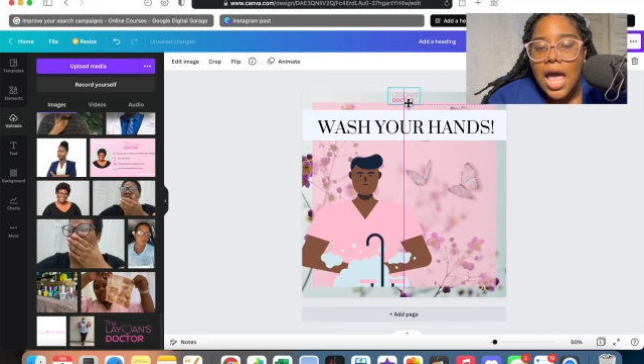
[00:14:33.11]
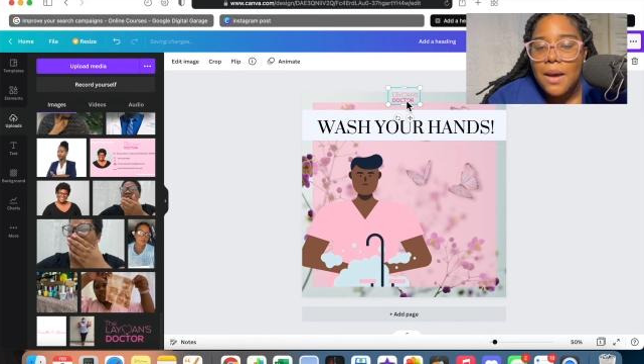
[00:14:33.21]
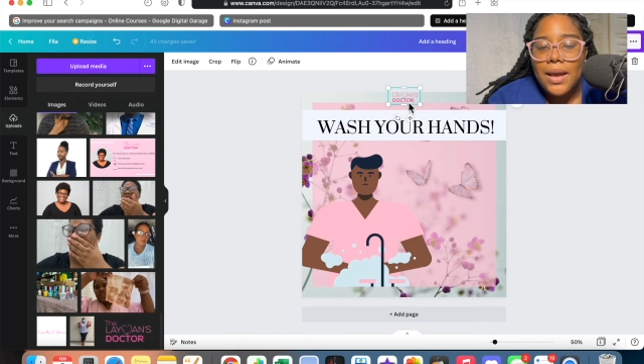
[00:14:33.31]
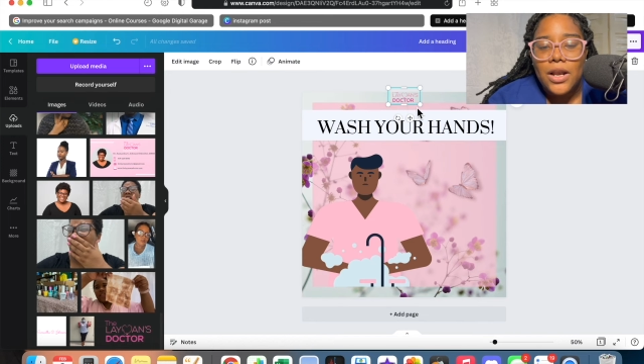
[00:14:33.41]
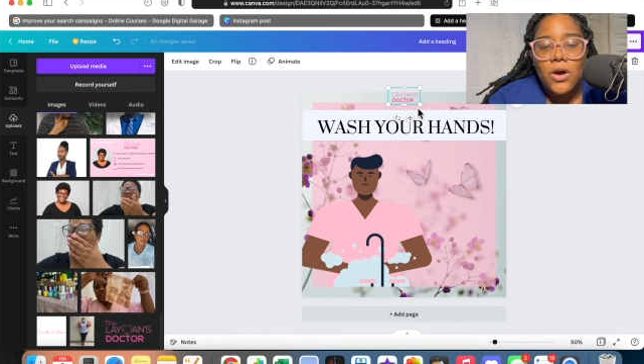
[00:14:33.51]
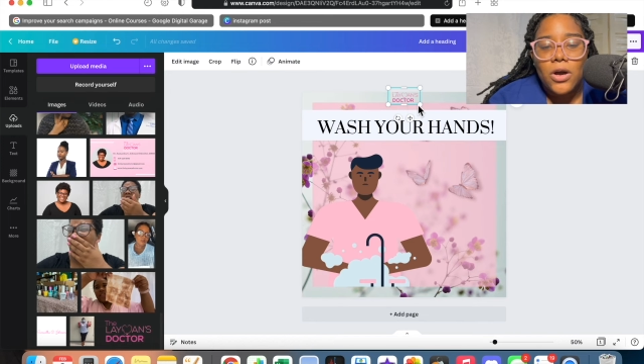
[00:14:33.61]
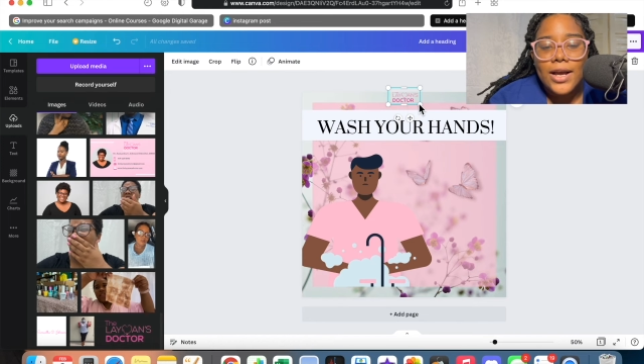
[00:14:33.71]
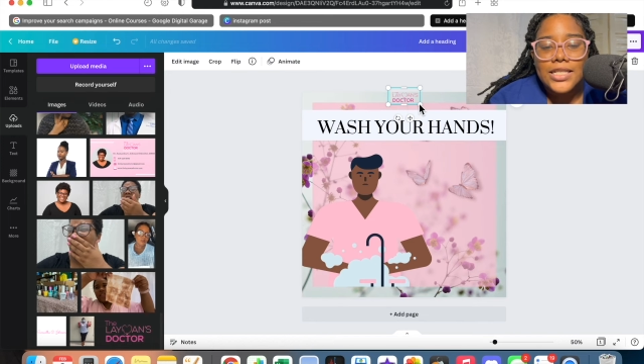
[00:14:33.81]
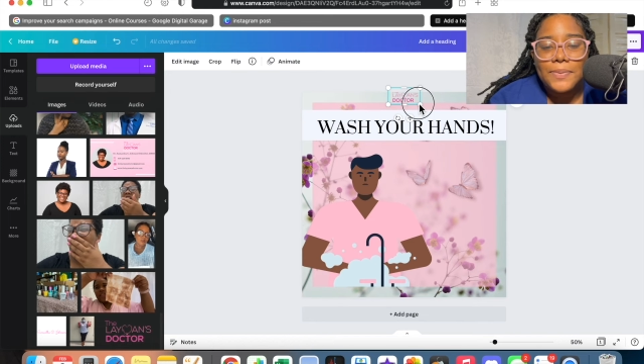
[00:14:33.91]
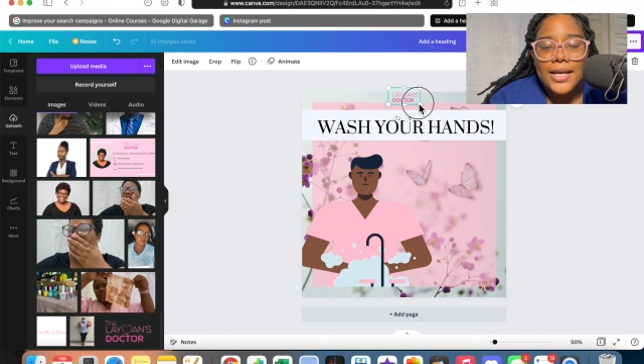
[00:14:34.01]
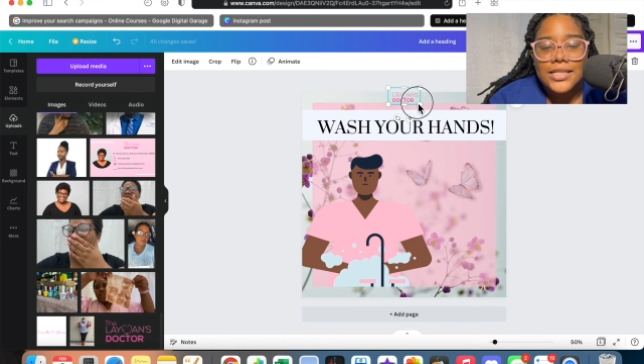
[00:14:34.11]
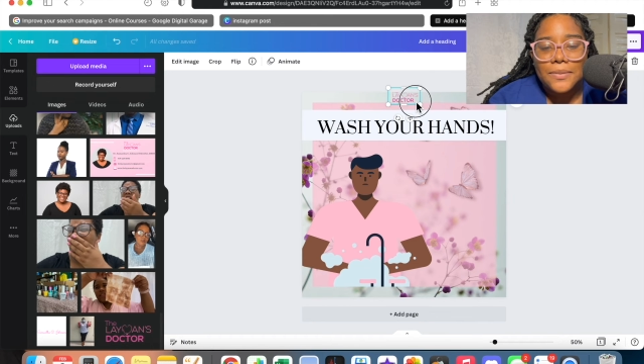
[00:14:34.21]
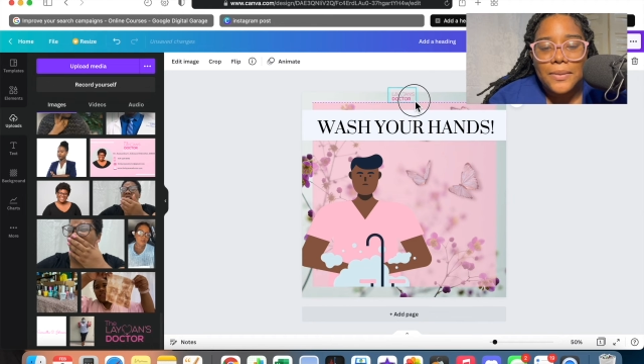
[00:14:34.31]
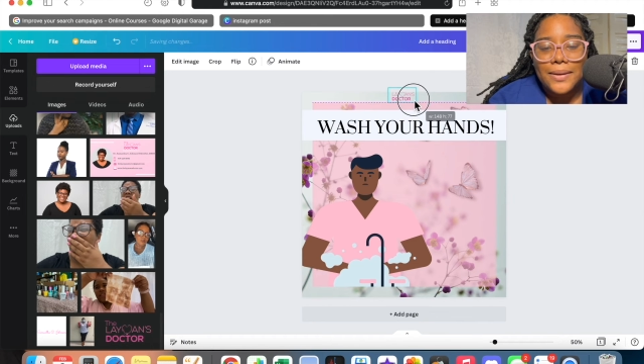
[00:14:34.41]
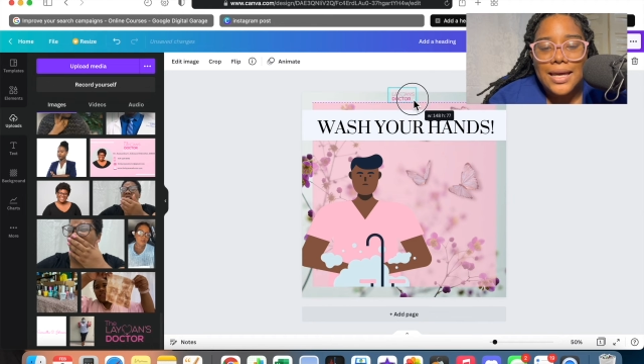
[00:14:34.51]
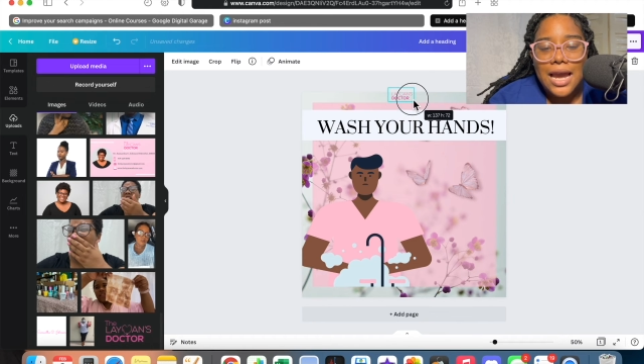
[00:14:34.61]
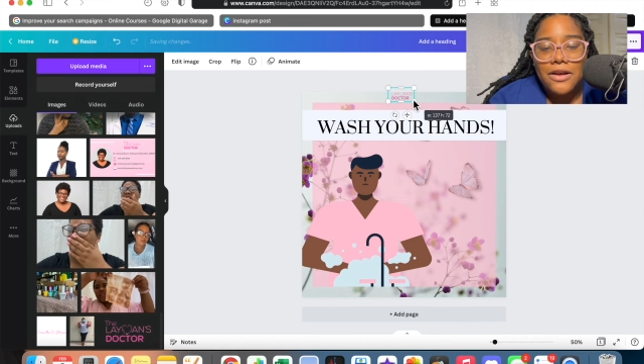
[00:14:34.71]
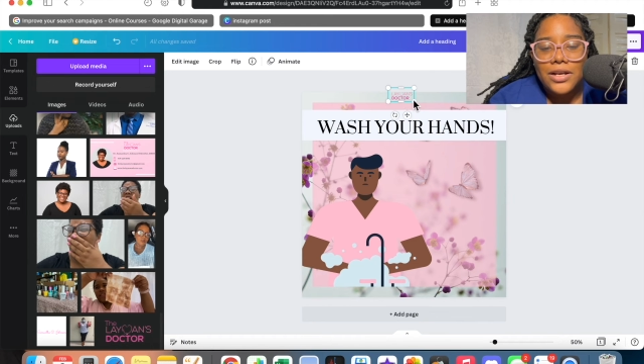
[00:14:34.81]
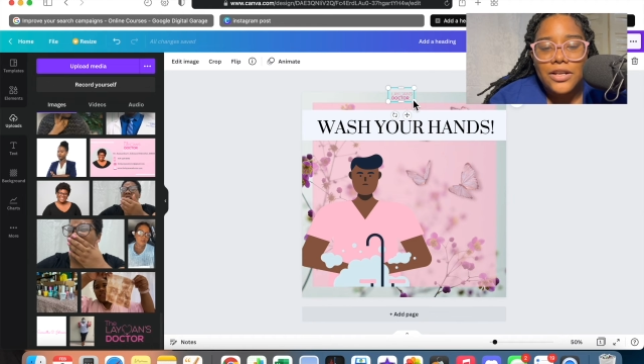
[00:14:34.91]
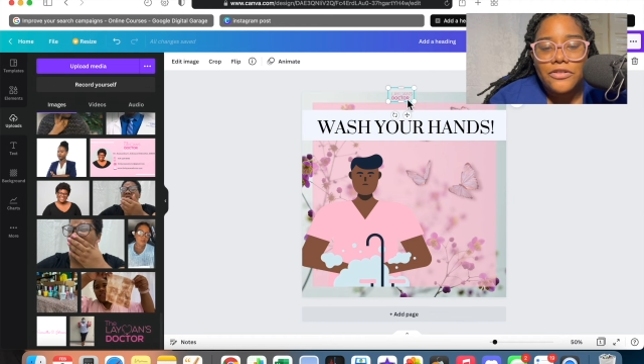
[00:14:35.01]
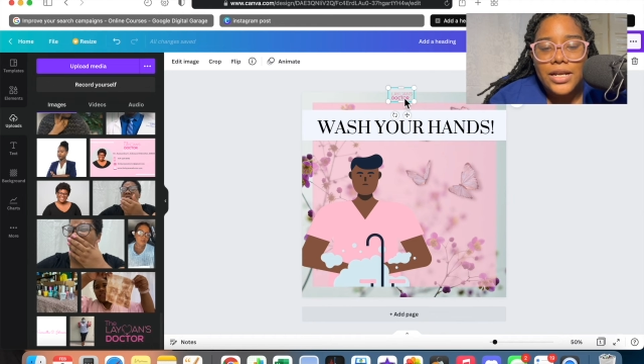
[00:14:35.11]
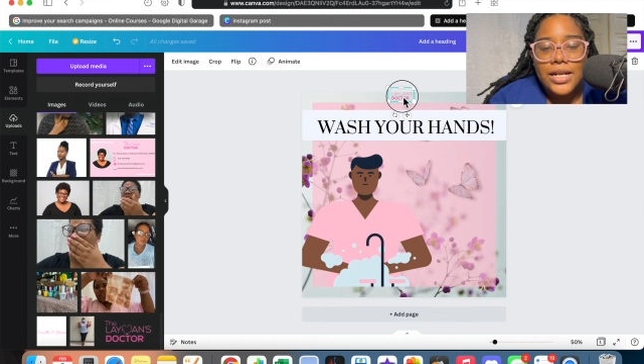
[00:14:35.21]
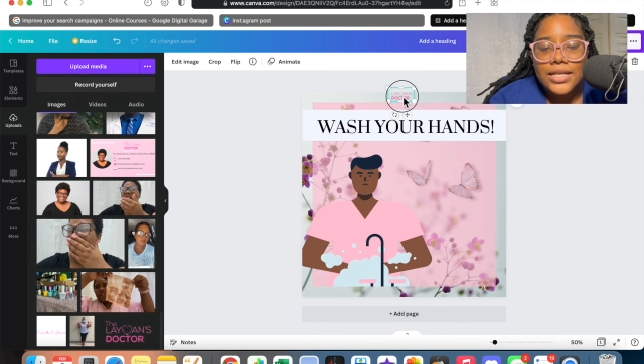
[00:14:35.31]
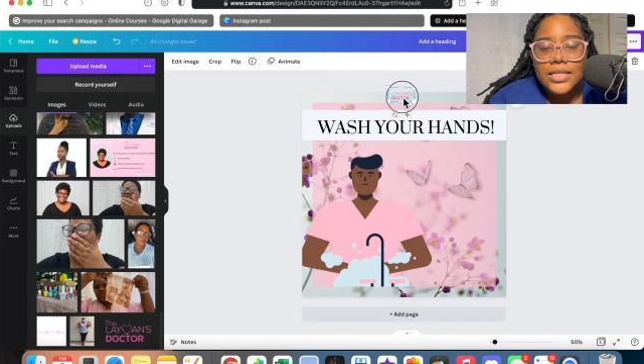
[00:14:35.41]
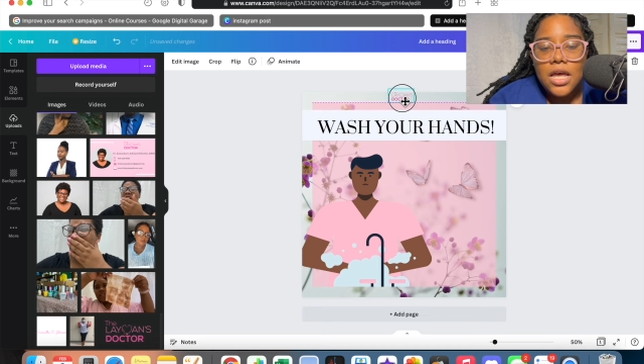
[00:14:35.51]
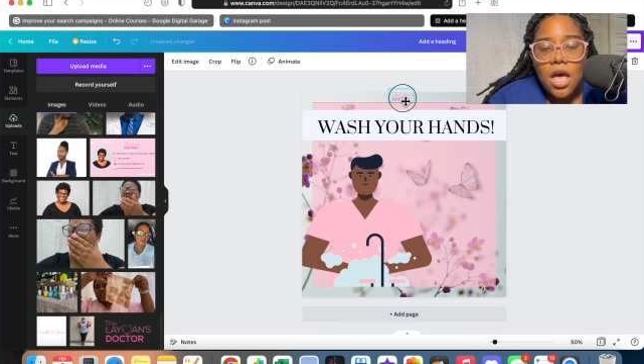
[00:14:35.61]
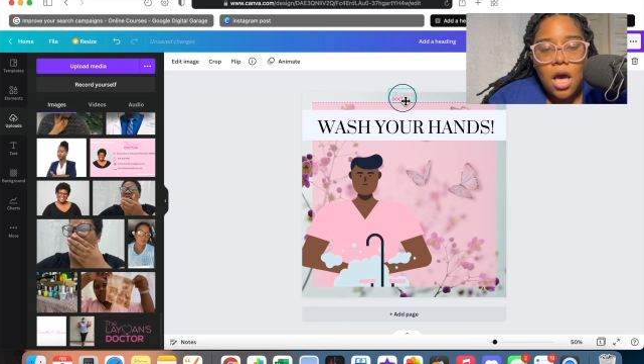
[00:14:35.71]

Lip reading: and my logo is pink, so people can't really read it.